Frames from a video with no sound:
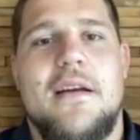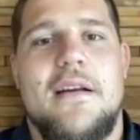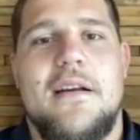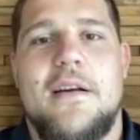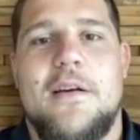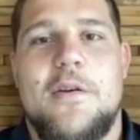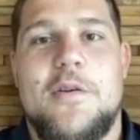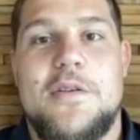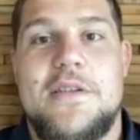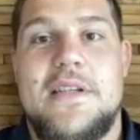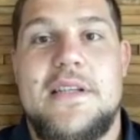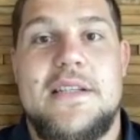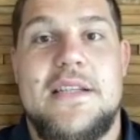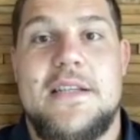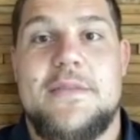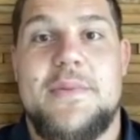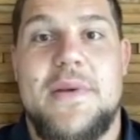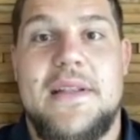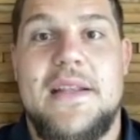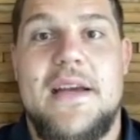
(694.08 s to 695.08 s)
because his
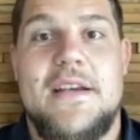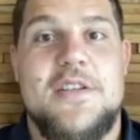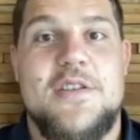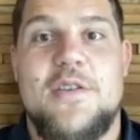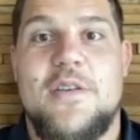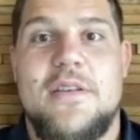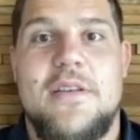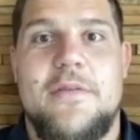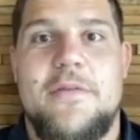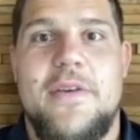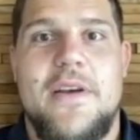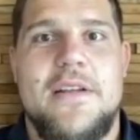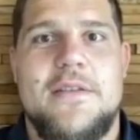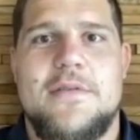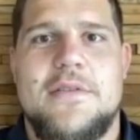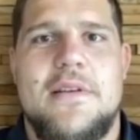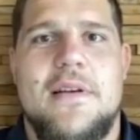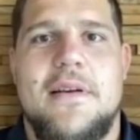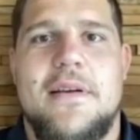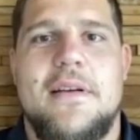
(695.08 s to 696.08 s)
expectation on
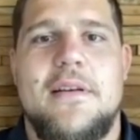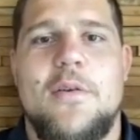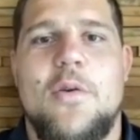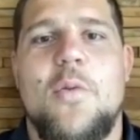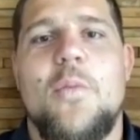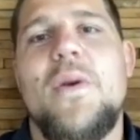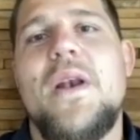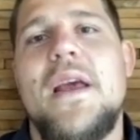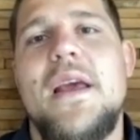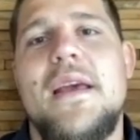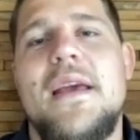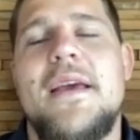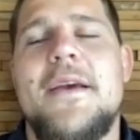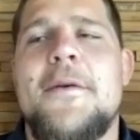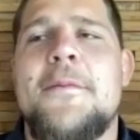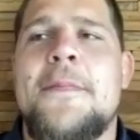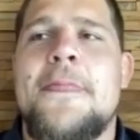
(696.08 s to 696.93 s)
defense was like, normally